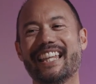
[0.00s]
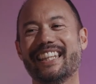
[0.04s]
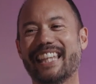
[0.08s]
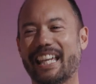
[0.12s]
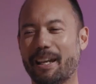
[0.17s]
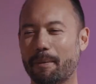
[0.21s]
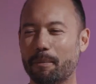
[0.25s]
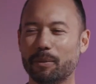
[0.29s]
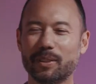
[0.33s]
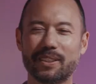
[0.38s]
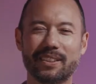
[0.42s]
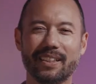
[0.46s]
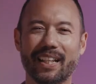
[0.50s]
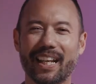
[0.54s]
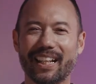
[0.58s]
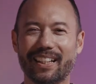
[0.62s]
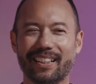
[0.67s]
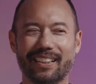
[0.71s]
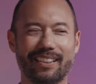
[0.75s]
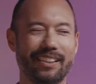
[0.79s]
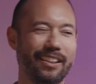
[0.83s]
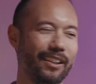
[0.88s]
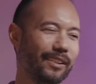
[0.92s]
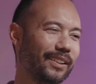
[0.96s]
they almost
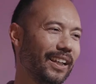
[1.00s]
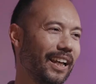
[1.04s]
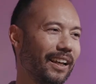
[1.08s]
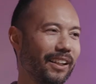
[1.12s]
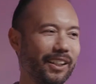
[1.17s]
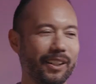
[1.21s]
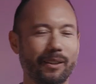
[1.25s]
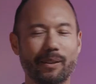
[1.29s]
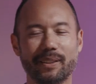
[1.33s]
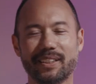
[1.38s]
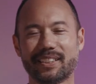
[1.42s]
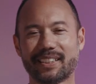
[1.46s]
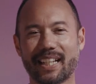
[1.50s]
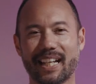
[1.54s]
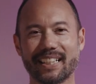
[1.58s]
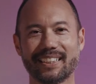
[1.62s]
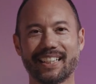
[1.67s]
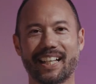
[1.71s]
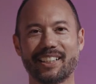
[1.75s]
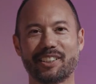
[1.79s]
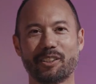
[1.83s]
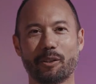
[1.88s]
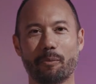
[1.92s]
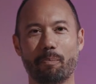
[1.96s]
like, okay, you know, this
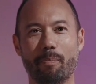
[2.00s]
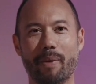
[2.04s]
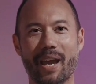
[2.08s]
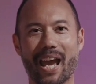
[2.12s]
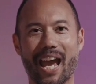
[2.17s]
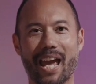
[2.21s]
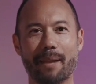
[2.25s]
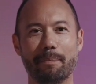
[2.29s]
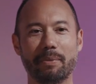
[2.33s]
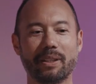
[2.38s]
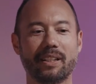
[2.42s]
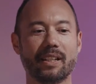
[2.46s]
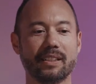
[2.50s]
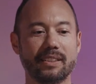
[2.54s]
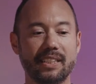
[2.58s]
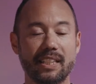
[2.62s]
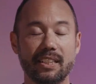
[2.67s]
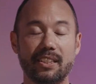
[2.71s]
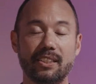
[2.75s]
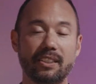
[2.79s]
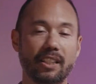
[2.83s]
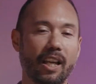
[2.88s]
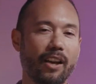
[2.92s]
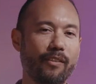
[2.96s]
guy's not so bad because
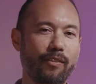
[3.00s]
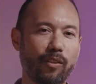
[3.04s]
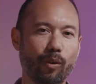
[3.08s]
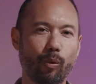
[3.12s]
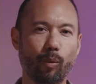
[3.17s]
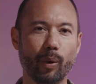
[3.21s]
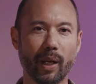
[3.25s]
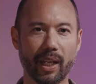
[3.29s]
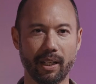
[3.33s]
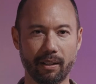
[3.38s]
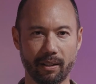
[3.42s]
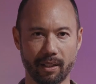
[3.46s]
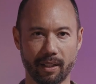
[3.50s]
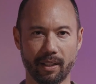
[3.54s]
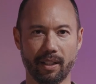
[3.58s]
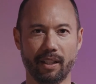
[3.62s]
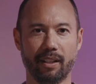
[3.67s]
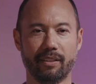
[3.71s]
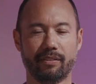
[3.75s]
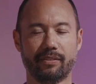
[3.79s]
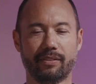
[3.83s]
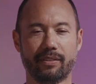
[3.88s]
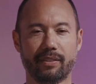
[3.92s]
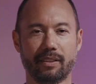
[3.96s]
he's self-aware
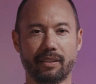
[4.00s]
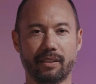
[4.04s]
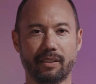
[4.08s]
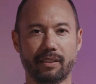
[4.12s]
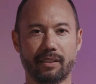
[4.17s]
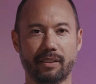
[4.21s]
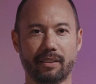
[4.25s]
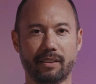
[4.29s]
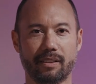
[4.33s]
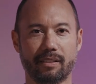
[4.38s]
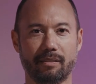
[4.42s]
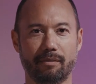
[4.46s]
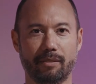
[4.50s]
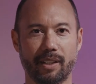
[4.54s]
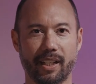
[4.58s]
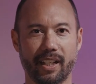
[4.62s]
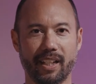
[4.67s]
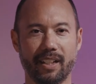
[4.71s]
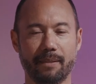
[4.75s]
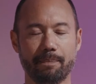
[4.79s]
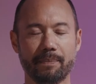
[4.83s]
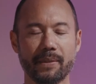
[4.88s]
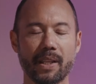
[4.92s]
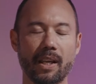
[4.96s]
enough,
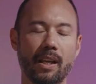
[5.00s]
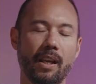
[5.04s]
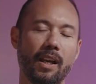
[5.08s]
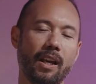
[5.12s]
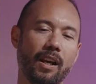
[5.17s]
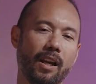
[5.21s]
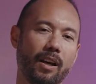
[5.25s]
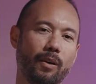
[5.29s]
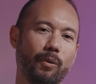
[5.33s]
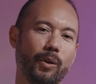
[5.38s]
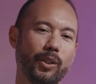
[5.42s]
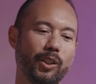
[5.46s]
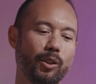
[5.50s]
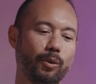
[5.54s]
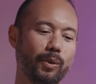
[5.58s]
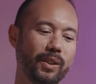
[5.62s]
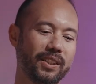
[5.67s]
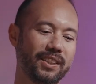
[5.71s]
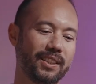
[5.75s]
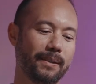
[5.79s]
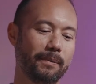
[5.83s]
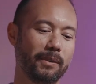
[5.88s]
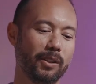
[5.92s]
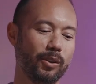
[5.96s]
right? When you're
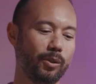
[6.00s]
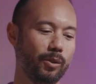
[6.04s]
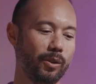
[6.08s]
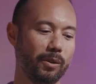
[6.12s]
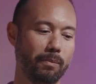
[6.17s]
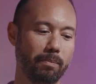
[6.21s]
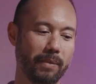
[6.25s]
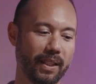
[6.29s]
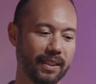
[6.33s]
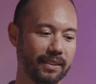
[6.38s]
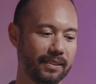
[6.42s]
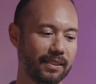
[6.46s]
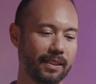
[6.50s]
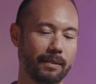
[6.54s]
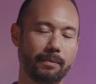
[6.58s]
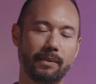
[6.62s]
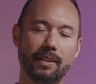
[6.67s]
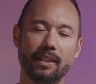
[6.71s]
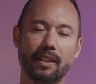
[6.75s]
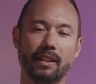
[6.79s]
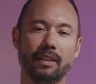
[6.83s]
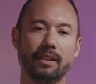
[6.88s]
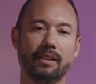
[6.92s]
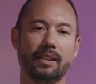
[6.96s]
with someone who admits
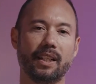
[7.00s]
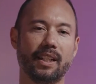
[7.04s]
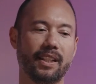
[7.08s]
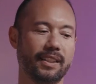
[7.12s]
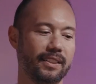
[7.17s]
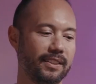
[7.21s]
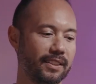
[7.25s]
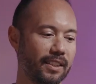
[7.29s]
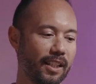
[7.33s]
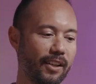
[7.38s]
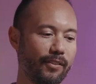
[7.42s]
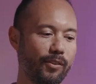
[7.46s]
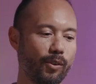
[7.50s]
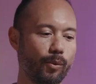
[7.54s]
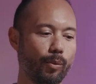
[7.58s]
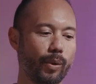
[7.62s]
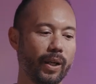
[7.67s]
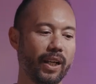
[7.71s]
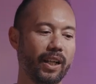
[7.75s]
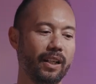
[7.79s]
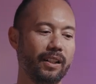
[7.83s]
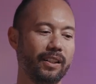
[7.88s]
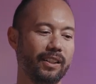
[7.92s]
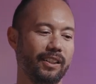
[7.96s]
something and is
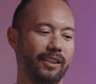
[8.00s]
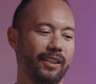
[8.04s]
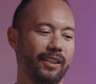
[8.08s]
self-aware,